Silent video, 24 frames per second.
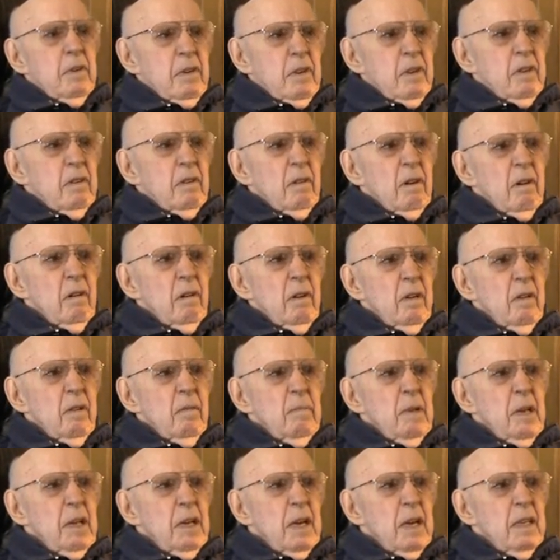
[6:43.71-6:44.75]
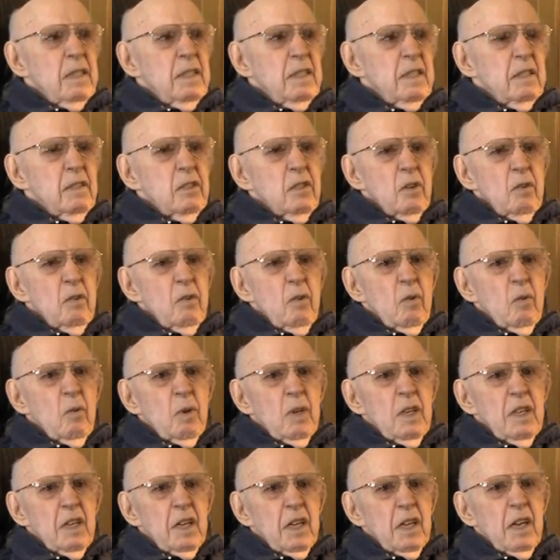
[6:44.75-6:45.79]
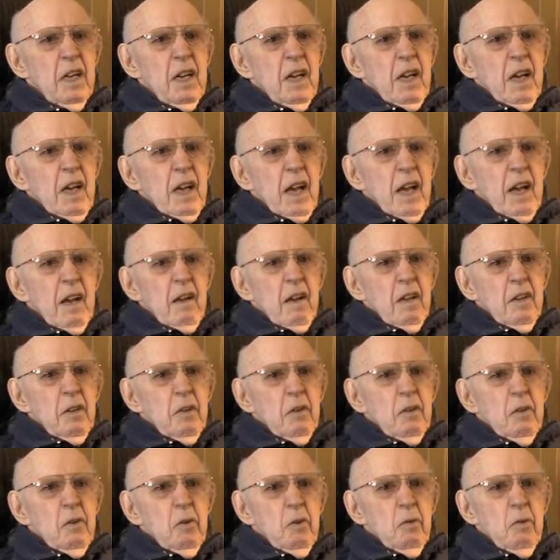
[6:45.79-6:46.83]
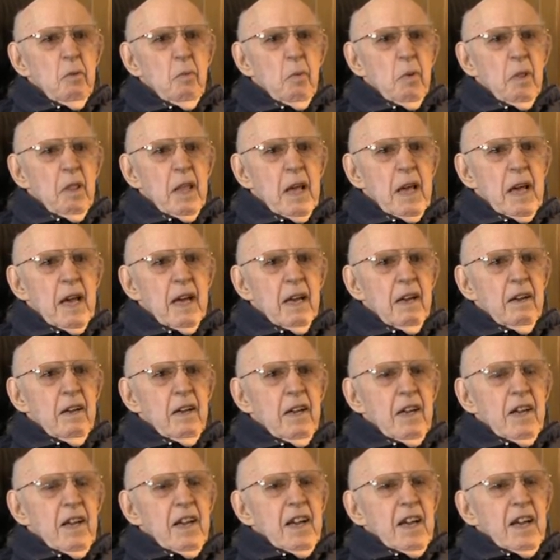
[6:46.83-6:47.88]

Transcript: to talk to me, and I says, "Earl, what the hell are you doing with that?"